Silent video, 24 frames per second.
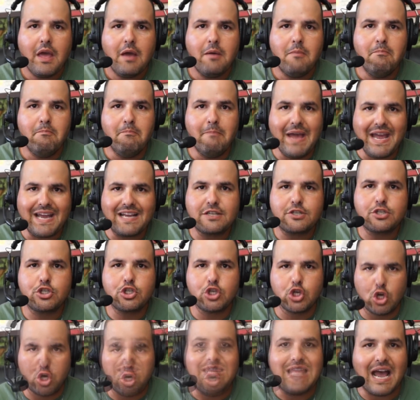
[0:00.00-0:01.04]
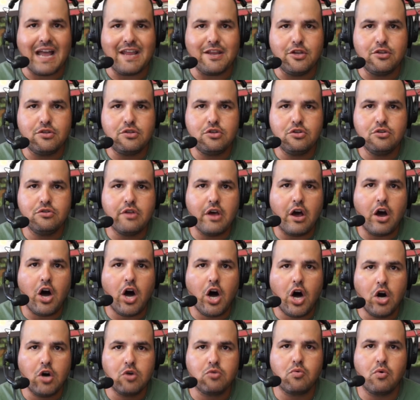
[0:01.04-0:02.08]
Make sure that you do the
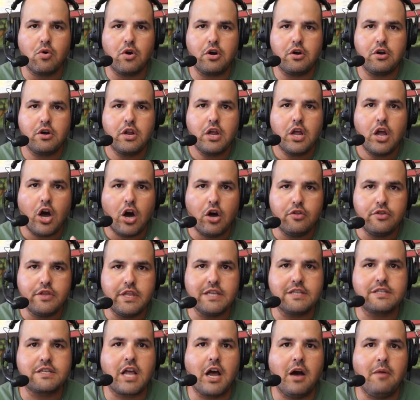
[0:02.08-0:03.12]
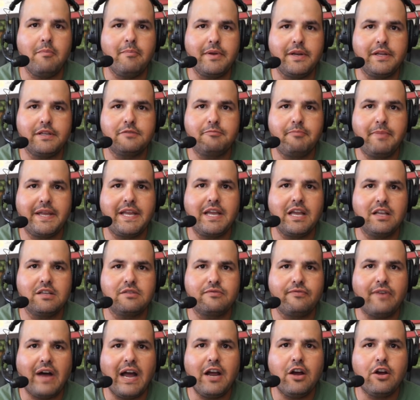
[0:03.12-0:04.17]
homework on these companies, because
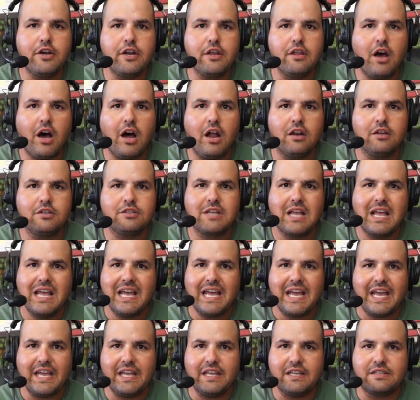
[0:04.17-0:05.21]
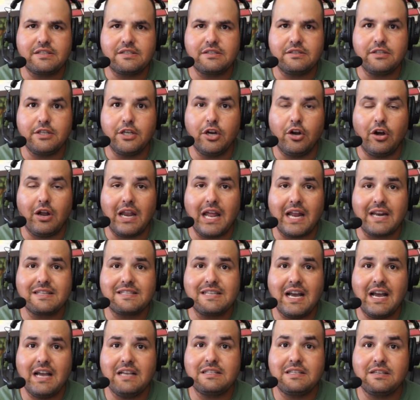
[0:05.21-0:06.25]
$500 is, you know, a lot of
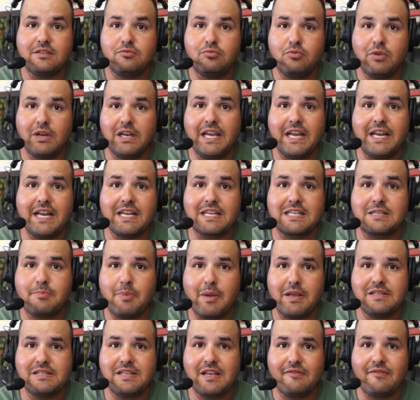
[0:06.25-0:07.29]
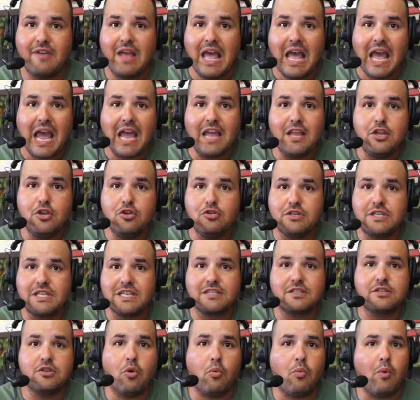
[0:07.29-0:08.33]
times it's really inexpensive, and you just
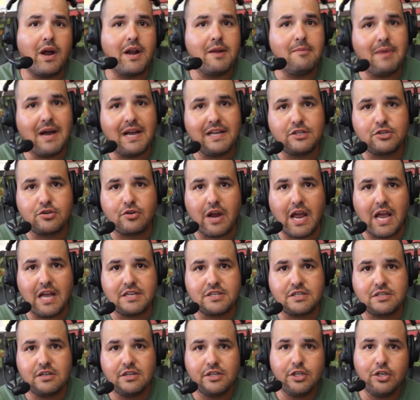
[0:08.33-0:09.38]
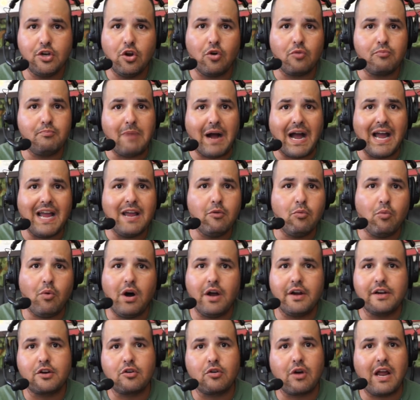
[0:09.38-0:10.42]
don't want to buy trash. You know, buy a
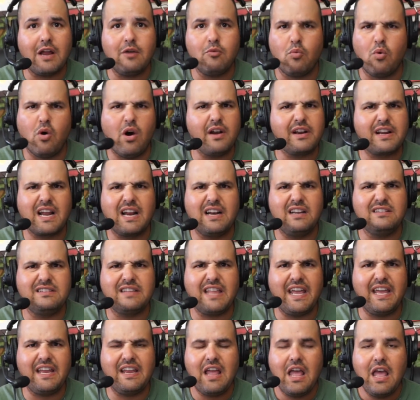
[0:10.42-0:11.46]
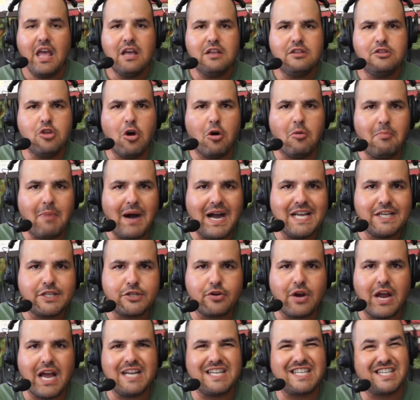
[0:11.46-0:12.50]
one, cry one kind of thing. Don't buy
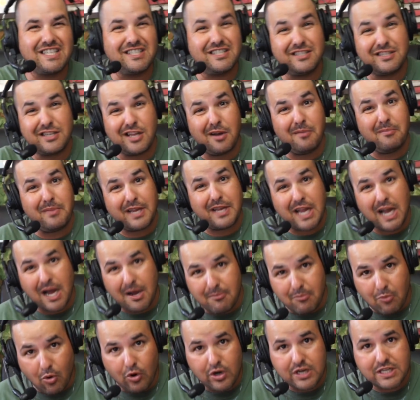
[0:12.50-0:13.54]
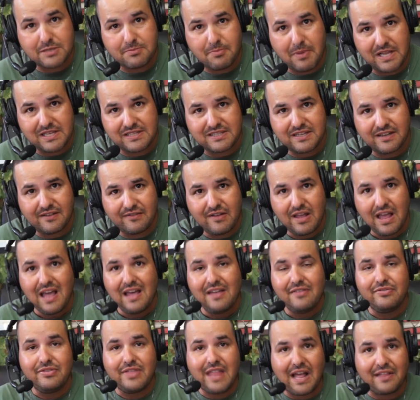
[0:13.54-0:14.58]
trash because it's going to become more expensive.
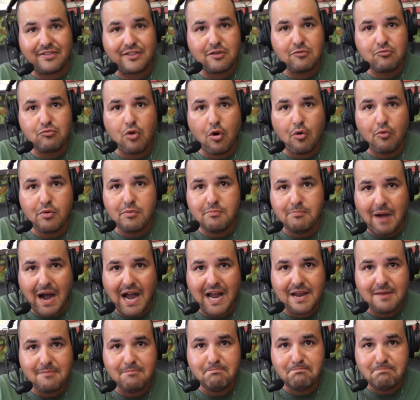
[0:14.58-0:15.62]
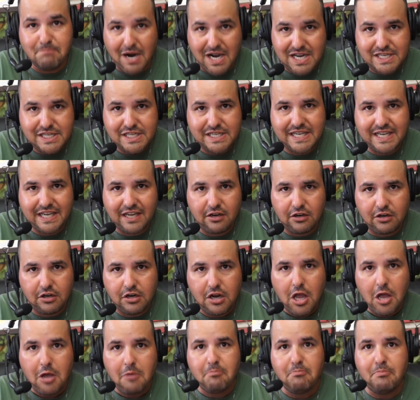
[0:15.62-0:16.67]
Nothing wrong with buying budget gear,
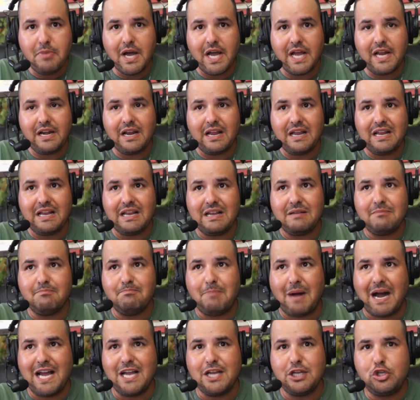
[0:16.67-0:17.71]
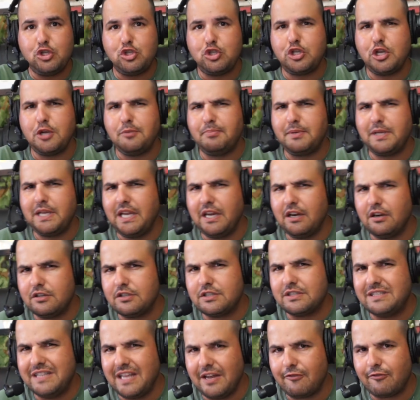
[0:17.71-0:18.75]
but buying cheap gear is
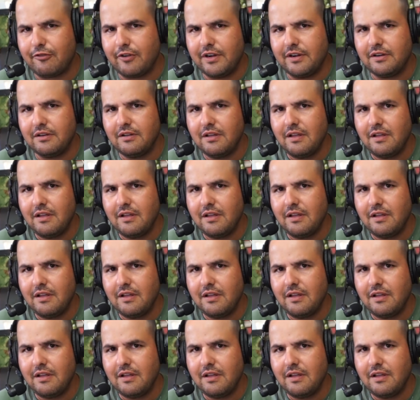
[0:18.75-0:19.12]
different.